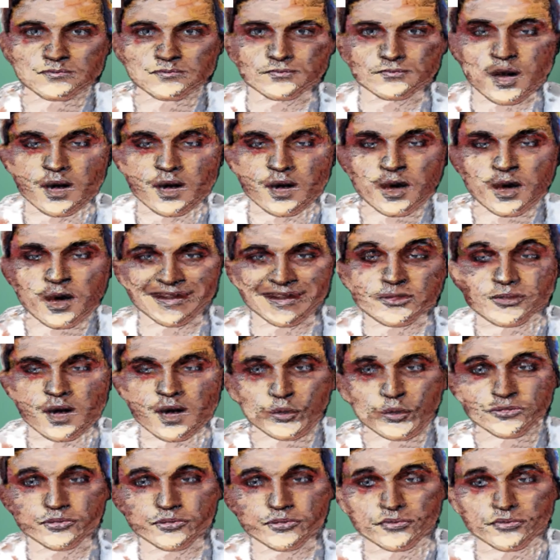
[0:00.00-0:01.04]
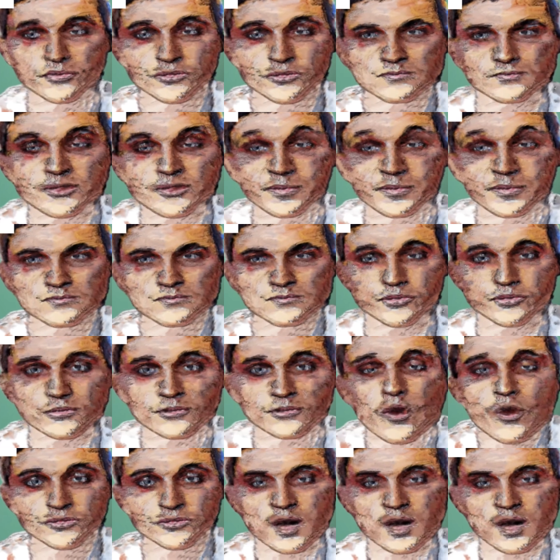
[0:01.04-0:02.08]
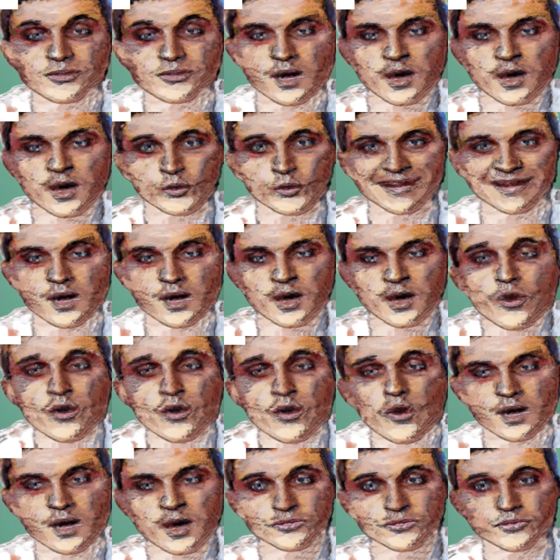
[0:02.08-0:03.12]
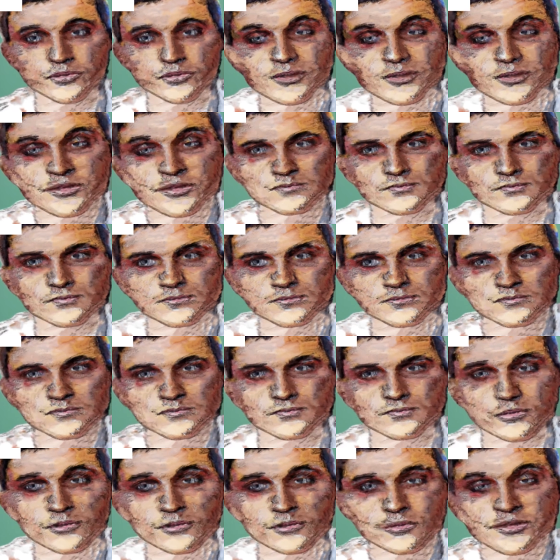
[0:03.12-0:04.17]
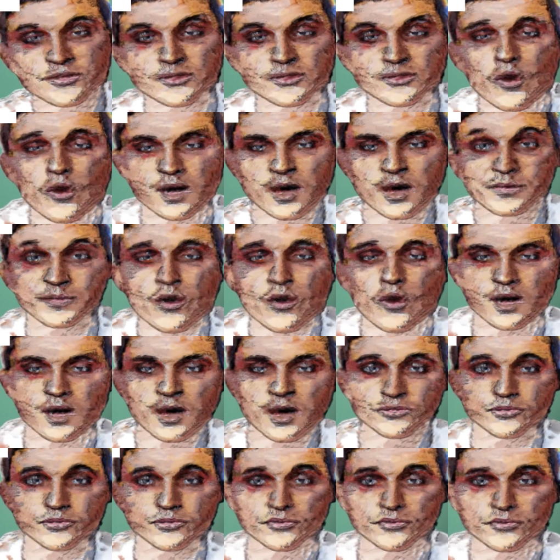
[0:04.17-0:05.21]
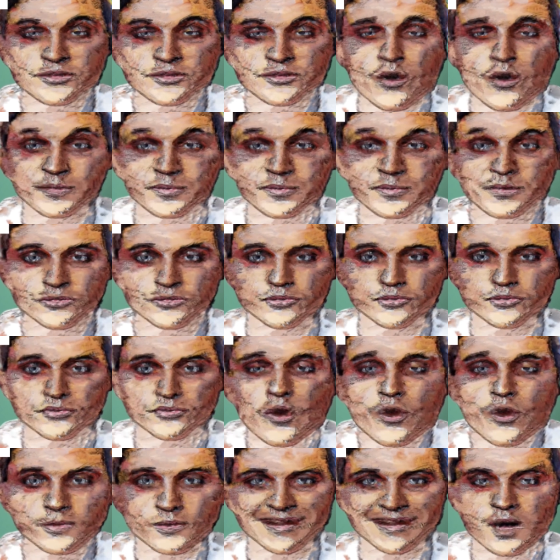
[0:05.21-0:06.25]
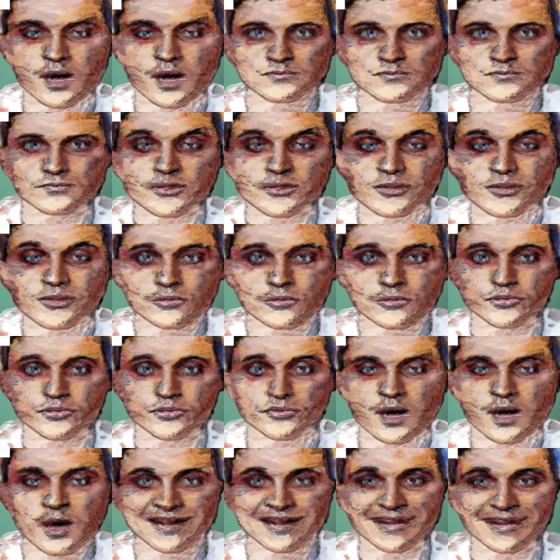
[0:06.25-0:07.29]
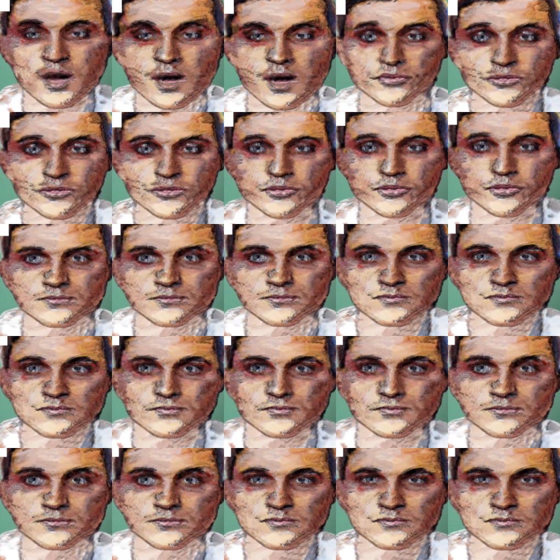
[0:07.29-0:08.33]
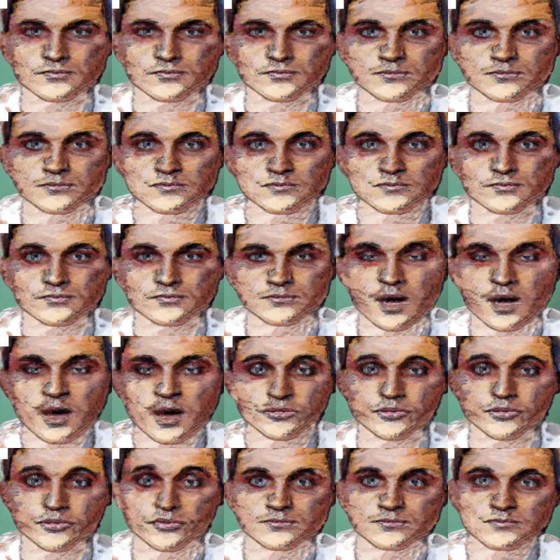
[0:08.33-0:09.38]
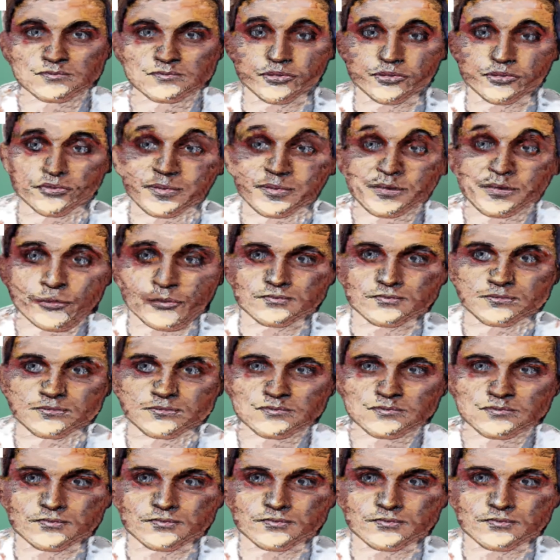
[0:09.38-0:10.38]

The cycle consists of 8 enzyme-catalyzed reactions, beginning with a reaction between acetyl-CoA and oxaloacetate, producing citrate.